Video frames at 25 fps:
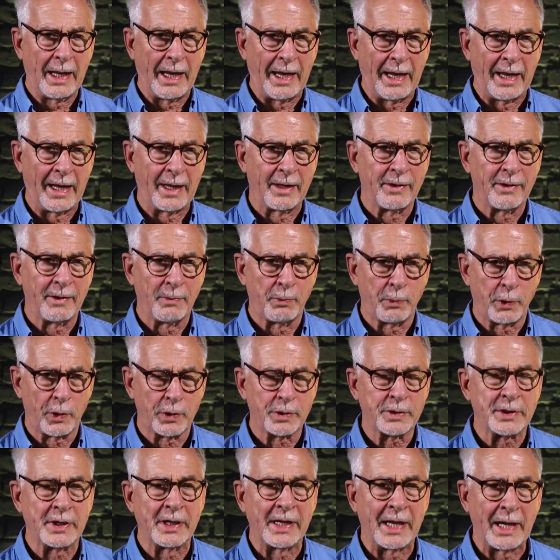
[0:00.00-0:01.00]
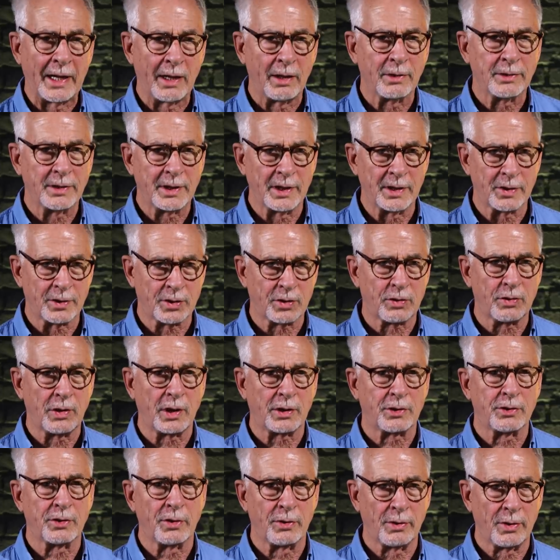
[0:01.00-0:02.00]
And the personality
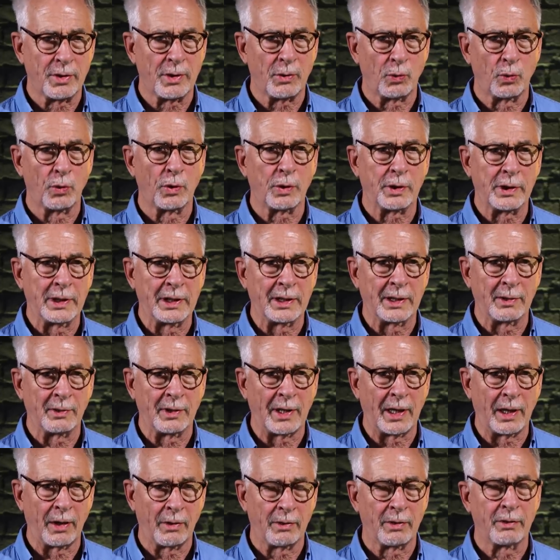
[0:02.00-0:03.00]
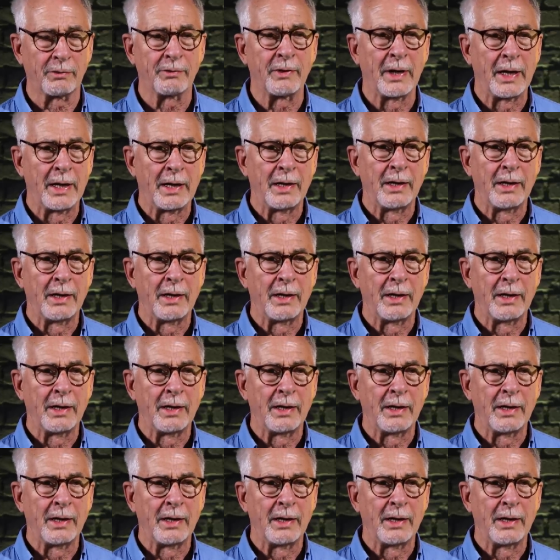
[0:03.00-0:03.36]
structure that working out of